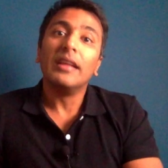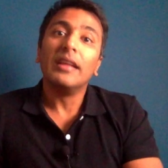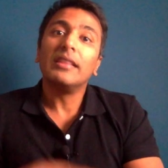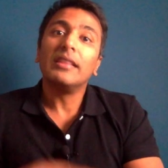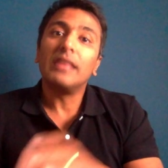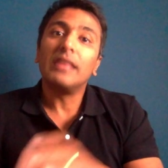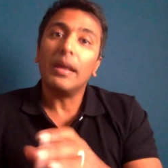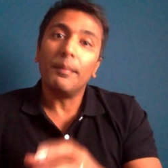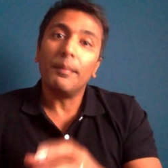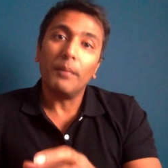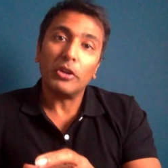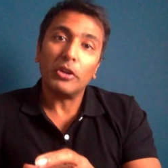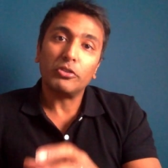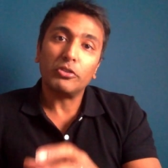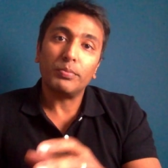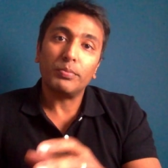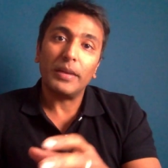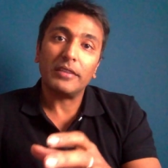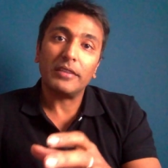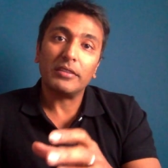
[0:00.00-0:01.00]
They're
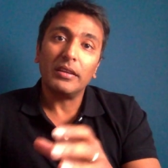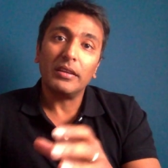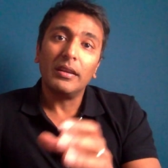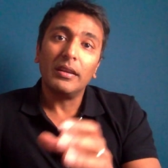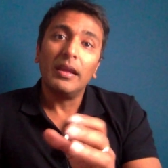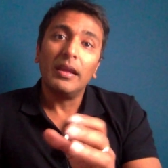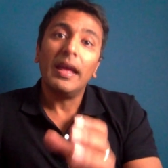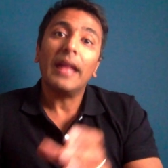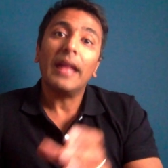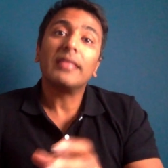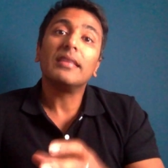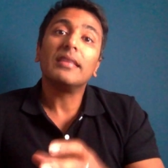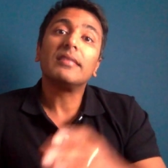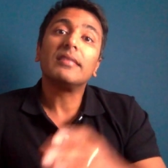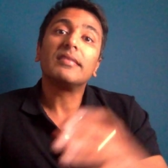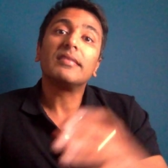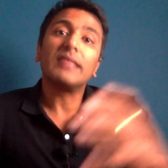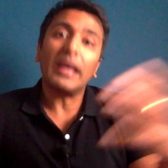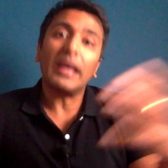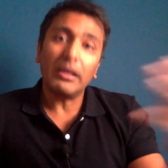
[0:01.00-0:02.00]
much better at the
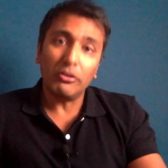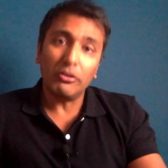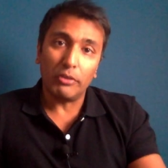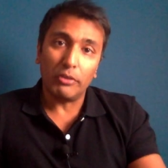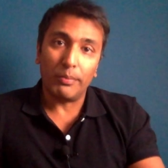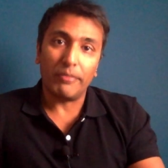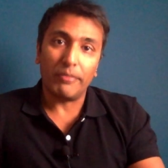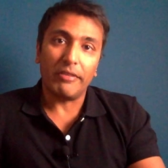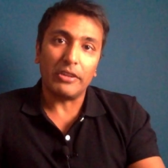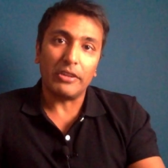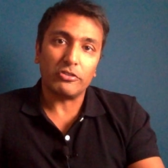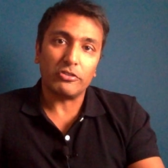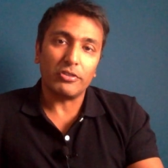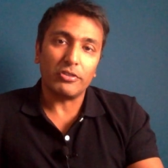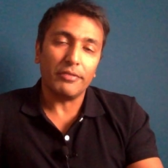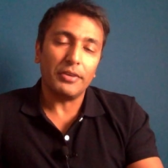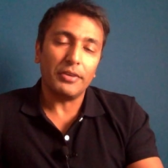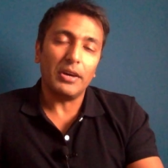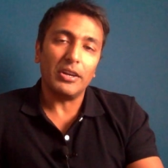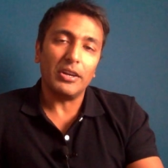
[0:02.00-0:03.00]
secondary prevention
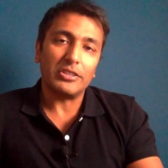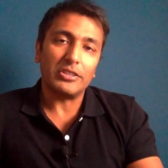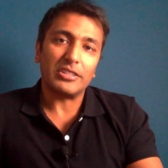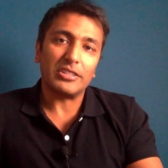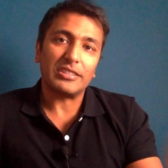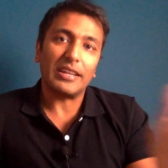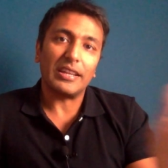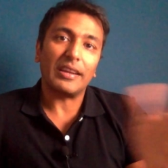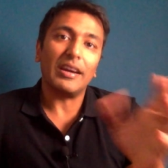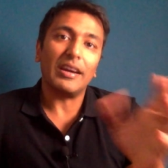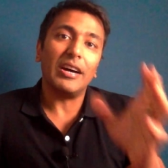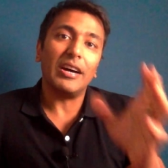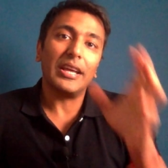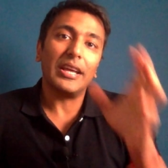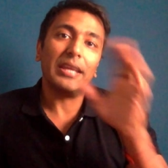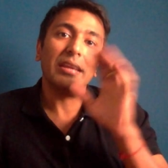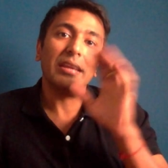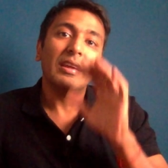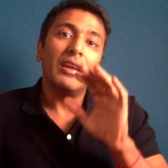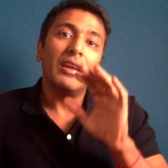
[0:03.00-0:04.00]
of a heart attack,
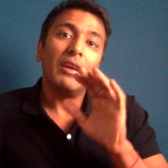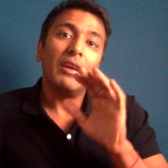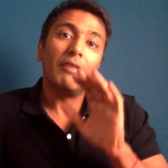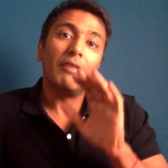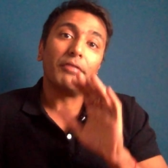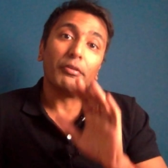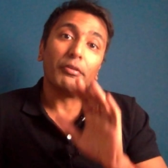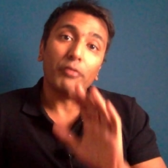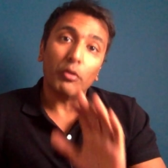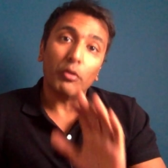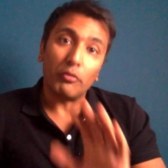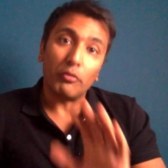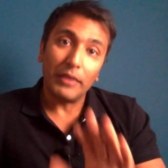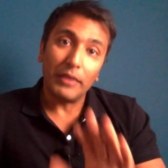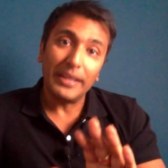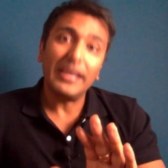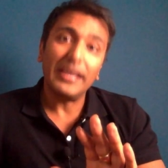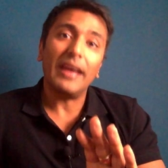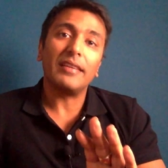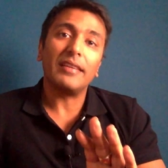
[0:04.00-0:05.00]
i.e., if you've
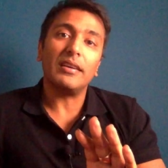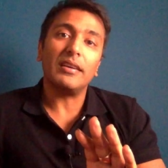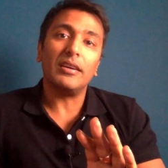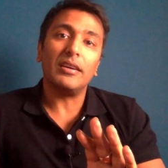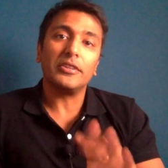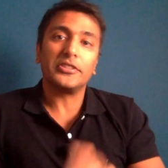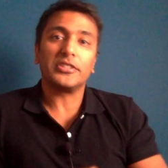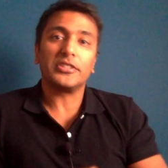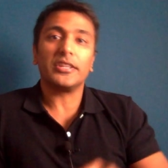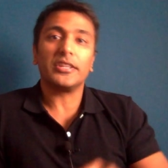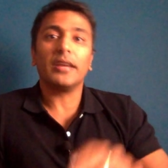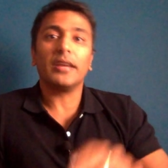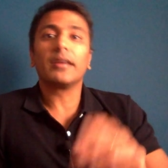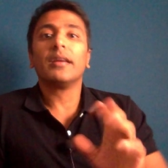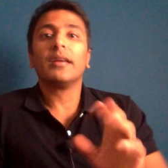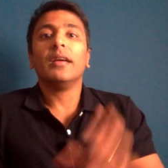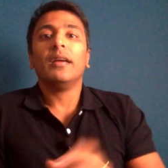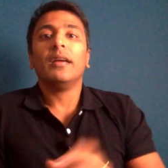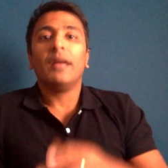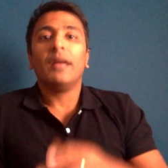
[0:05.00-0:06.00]
already had a heart attack,
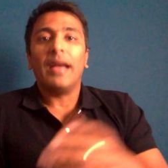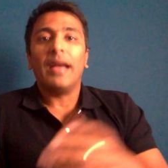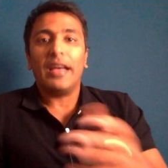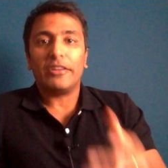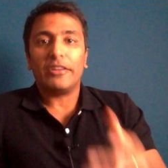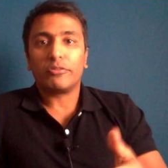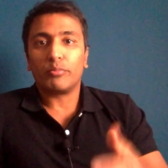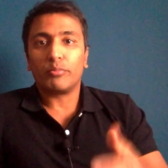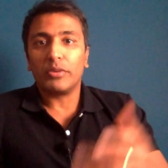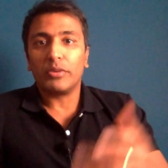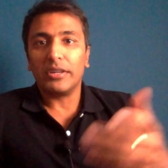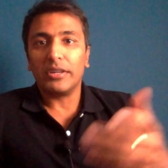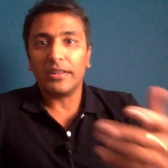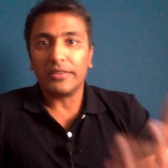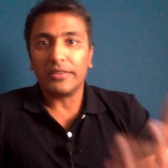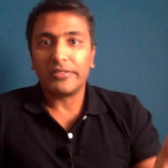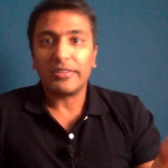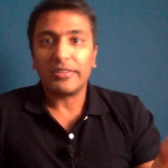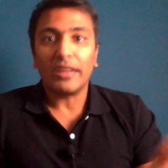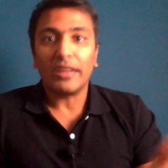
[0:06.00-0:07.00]
aspirin and
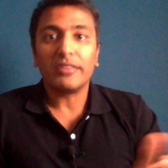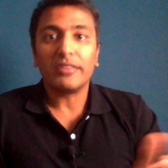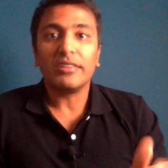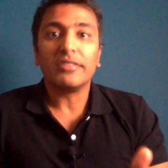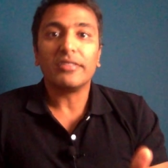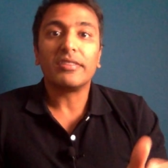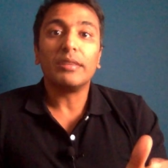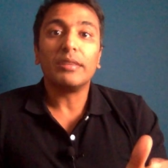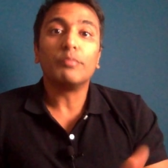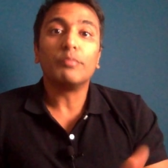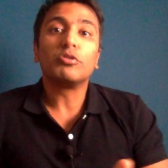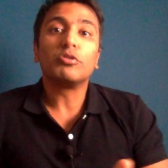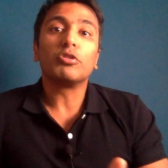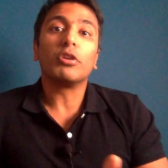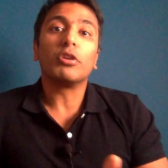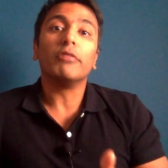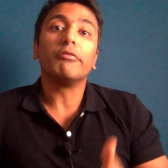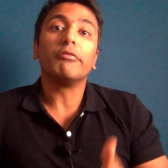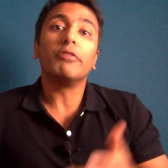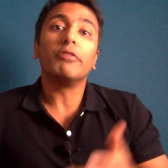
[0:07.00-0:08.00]
statins seem to
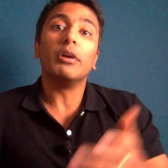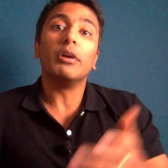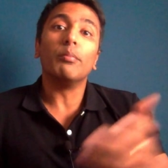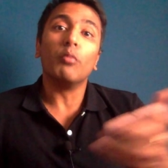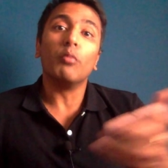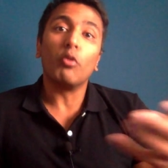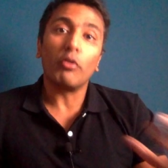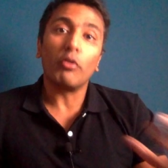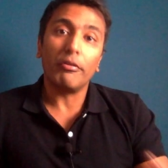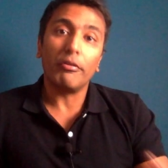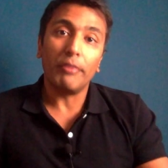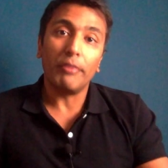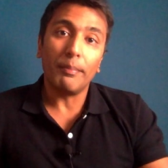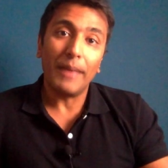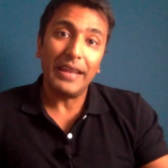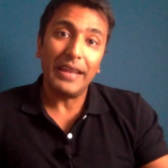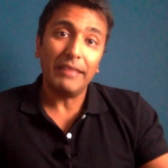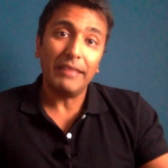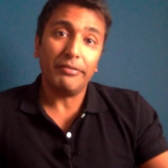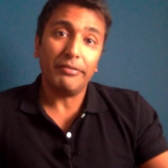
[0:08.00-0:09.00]
confer more of a
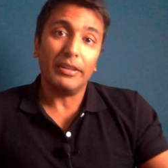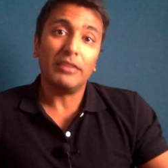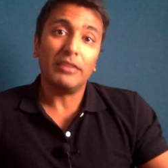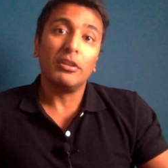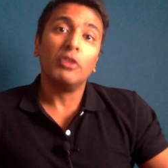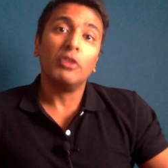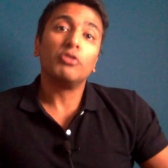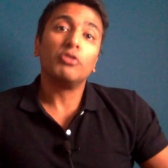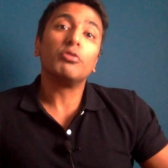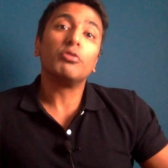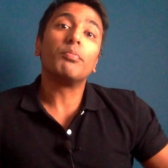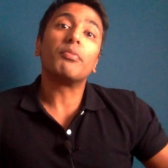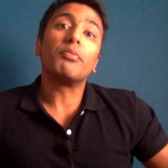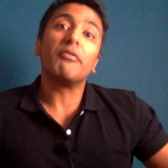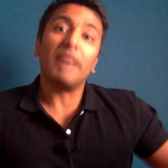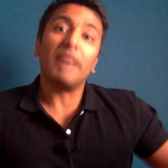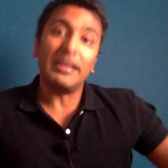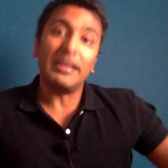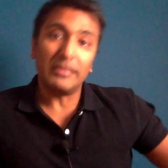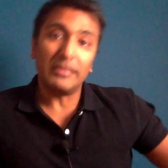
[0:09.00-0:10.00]
benefit to
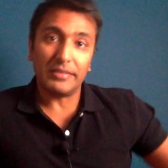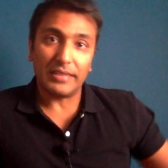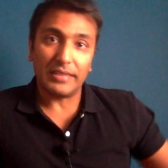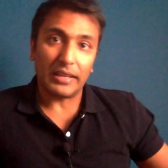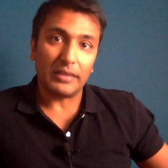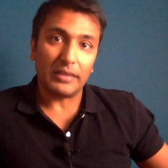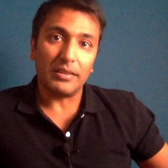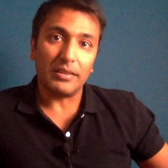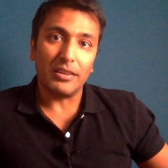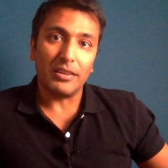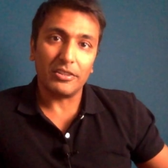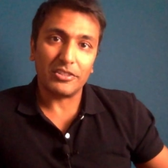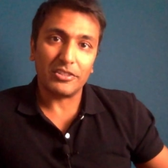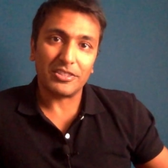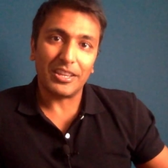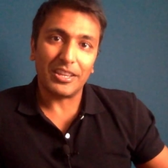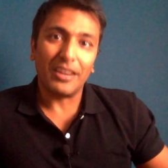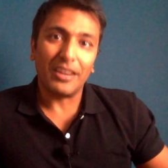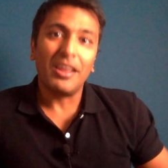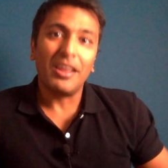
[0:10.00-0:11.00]
prevent a second heart
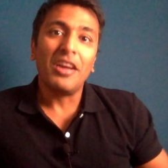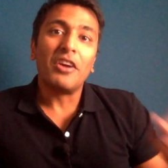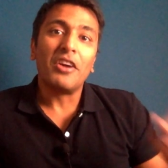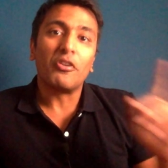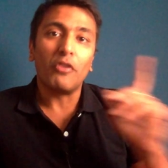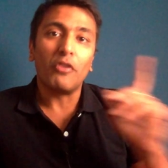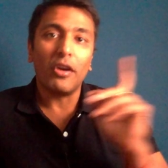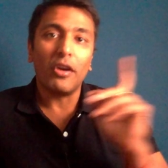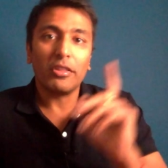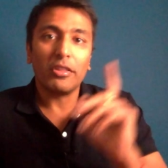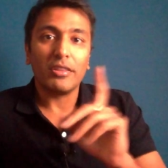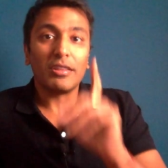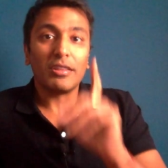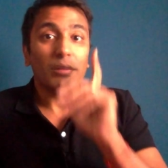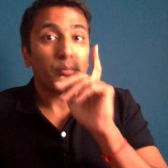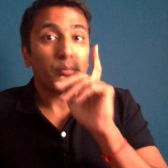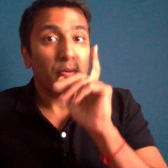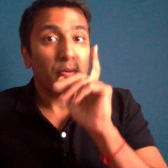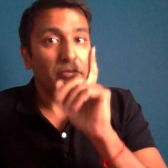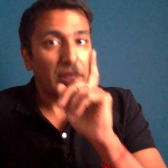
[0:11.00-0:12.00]
attack rather than
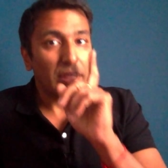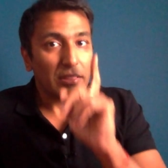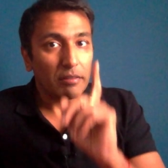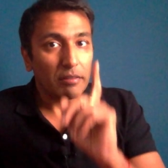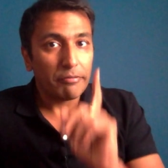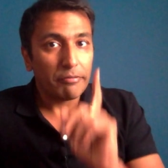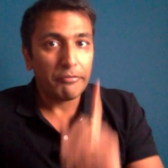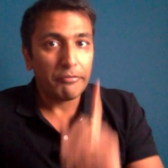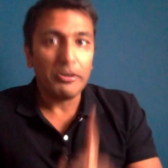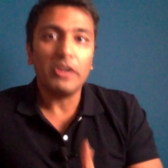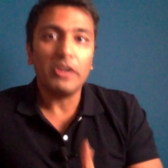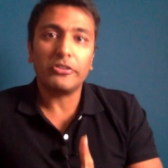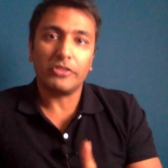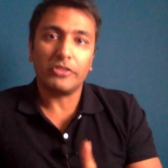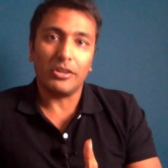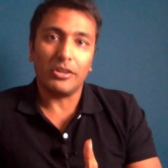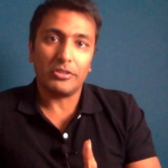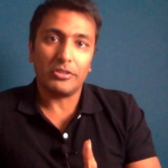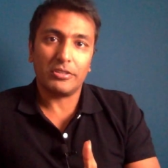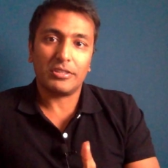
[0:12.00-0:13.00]
prevent the first
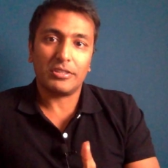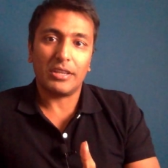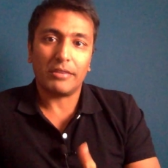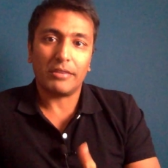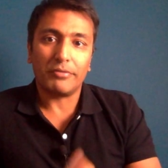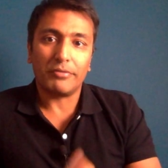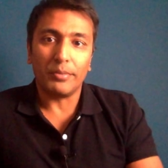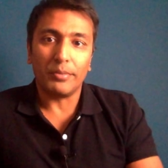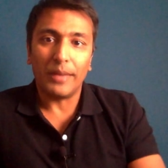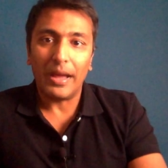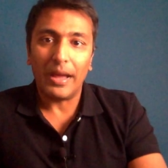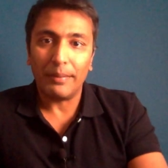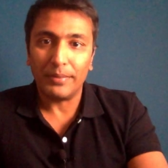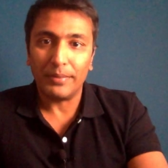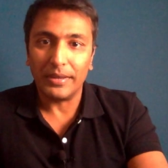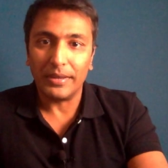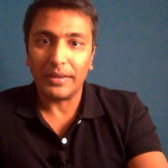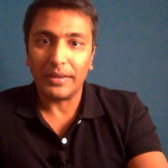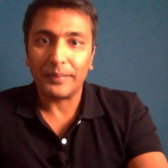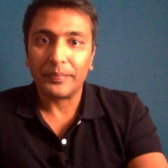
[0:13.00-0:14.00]
heart attack from happening.